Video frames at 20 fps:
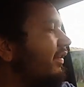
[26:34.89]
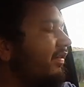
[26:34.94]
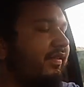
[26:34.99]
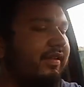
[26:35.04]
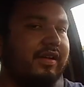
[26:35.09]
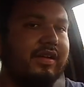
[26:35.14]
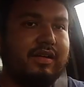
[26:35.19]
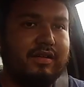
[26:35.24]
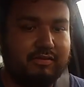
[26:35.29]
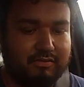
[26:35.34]

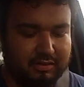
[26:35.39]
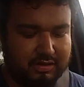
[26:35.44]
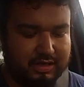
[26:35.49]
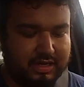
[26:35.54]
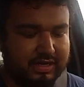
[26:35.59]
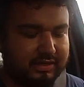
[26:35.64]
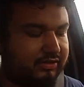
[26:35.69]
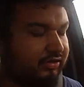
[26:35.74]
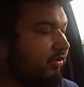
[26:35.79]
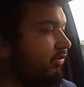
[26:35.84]
the
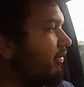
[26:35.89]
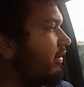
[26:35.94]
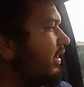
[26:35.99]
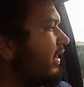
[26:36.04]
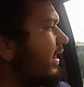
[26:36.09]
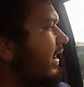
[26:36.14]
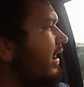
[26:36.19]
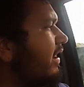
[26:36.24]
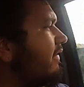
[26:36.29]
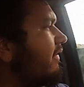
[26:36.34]
one extra
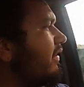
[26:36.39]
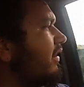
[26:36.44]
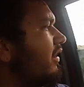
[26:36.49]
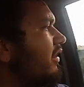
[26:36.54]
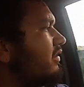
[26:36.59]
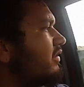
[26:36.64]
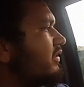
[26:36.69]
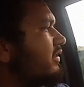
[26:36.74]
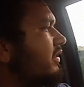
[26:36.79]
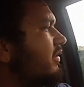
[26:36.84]
one, I have it
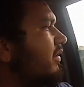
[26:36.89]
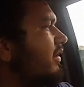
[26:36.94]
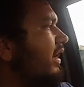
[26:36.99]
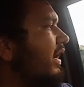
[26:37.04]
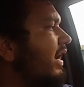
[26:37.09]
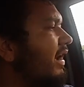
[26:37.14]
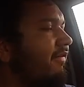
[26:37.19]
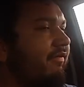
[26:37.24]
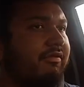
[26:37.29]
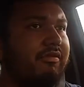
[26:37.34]
on
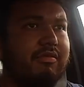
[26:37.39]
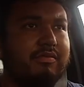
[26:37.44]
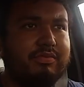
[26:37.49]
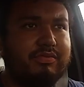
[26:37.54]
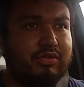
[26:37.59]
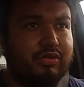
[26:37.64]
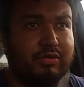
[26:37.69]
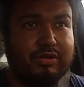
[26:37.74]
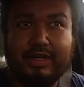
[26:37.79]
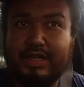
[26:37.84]
I have
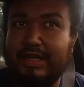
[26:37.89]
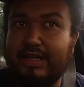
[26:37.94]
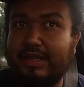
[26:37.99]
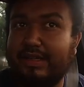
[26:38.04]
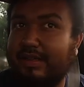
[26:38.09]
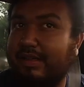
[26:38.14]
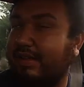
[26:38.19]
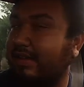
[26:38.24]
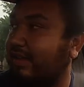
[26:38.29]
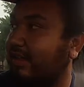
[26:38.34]
3,
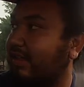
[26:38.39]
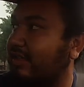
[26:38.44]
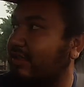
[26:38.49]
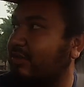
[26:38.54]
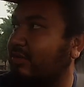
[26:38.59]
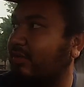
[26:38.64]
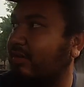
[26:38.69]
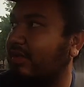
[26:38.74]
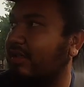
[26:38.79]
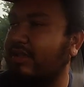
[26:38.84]

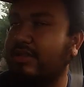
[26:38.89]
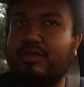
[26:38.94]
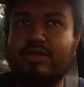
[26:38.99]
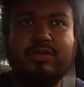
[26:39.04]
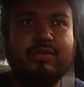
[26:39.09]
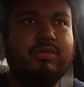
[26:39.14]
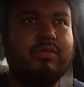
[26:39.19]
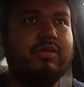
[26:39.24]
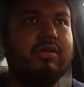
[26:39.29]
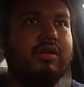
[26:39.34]
this one and
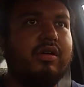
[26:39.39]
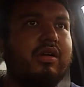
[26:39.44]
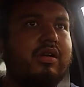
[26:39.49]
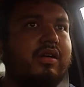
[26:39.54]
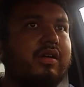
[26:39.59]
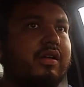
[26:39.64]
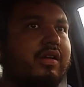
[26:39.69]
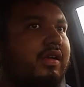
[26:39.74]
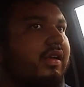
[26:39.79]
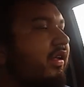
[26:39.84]
2 more,
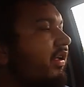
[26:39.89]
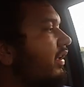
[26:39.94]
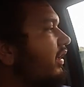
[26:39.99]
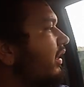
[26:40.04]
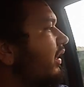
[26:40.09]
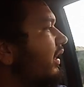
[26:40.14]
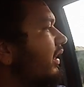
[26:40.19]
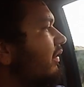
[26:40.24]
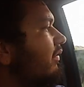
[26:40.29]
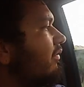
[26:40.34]

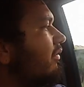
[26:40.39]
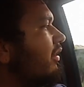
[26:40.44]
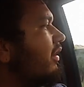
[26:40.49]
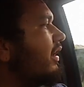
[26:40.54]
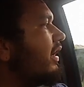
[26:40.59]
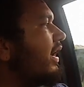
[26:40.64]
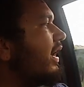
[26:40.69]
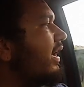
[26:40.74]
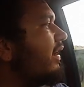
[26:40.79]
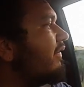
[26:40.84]
and
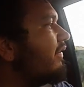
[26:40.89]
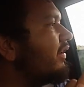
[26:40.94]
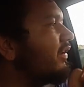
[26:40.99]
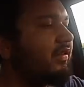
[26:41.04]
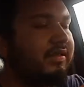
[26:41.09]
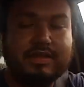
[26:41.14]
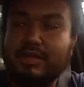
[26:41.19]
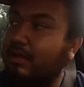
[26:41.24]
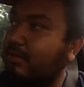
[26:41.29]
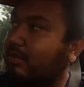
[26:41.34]
one I have it
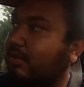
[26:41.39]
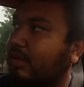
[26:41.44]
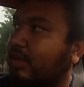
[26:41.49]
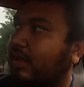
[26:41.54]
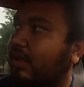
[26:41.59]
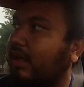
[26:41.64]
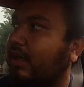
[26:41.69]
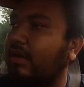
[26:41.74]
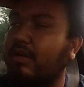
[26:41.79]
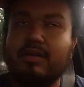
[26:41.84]
on
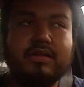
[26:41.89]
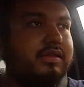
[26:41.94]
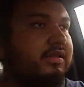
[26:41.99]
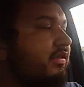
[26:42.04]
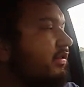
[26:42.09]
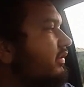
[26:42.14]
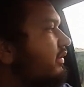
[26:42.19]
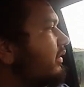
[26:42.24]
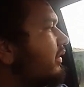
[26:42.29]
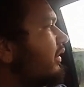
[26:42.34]
something
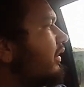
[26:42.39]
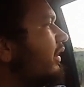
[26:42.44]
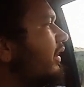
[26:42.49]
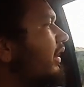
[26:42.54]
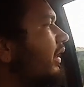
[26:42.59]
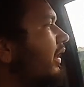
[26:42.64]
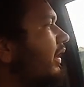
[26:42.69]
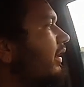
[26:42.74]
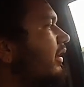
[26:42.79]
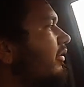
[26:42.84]
else,
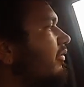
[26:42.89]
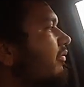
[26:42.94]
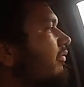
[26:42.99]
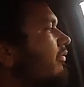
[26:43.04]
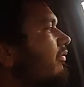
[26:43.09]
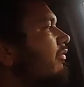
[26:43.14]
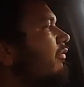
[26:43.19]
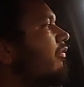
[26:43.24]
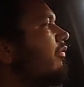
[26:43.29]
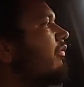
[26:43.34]

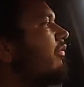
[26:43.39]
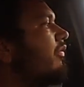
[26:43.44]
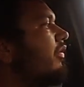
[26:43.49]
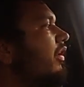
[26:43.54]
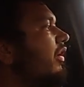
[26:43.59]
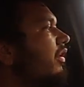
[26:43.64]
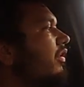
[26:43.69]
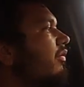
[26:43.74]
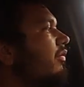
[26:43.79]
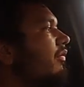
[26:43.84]
and
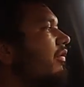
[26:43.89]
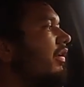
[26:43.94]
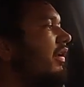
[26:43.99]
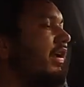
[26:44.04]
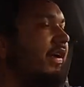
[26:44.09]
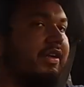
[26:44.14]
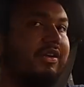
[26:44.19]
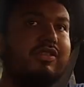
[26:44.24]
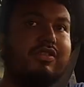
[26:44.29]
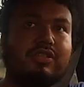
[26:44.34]
the other one
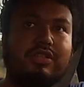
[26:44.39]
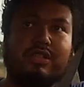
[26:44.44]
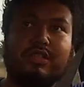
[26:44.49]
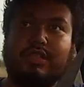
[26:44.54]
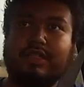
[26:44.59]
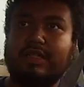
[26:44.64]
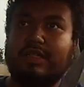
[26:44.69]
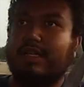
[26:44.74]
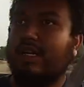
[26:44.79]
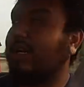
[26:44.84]
I
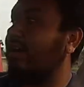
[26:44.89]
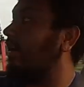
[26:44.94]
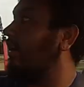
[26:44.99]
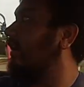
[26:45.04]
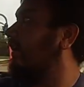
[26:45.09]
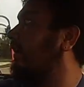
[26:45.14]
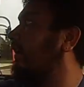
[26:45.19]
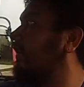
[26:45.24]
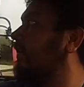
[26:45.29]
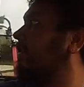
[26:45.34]
usually
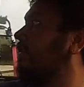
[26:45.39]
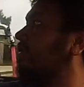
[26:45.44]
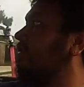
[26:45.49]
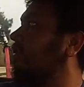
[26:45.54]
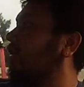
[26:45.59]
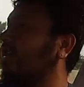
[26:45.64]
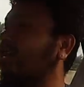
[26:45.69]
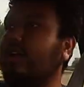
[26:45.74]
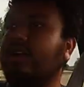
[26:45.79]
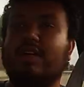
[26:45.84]
carry it in the
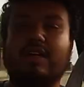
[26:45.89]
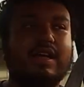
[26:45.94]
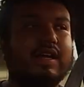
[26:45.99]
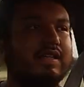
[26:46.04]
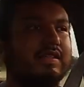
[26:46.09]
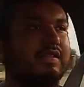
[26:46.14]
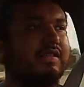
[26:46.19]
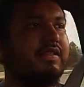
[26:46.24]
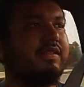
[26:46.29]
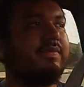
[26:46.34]
truck
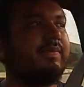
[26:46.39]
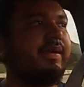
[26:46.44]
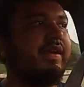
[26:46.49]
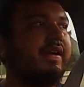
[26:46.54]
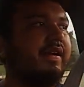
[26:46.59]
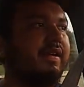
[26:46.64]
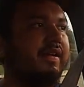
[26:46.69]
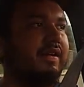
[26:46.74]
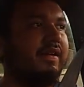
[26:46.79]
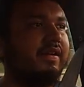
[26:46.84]
as a
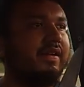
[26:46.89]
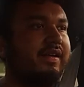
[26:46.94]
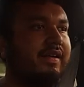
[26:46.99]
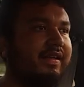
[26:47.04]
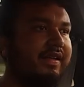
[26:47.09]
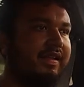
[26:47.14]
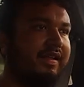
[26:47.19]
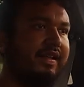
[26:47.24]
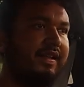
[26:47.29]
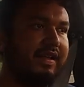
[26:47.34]
spare.
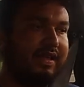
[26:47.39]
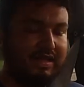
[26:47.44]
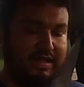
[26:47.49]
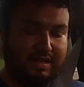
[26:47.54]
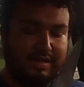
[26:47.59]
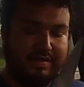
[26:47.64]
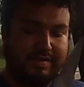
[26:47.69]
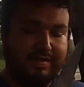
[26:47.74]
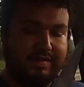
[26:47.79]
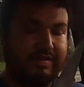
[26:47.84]

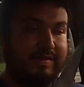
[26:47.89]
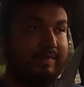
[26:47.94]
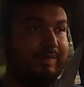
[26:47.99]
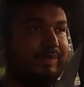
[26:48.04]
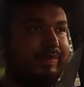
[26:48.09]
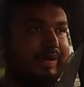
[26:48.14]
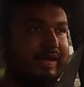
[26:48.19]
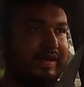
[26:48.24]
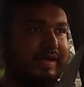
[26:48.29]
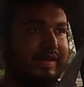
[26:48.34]

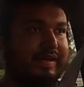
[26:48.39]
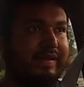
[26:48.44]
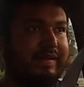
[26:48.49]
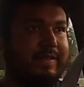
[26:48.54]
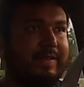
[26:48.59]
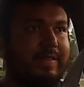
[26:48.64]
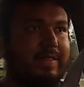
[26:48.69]
But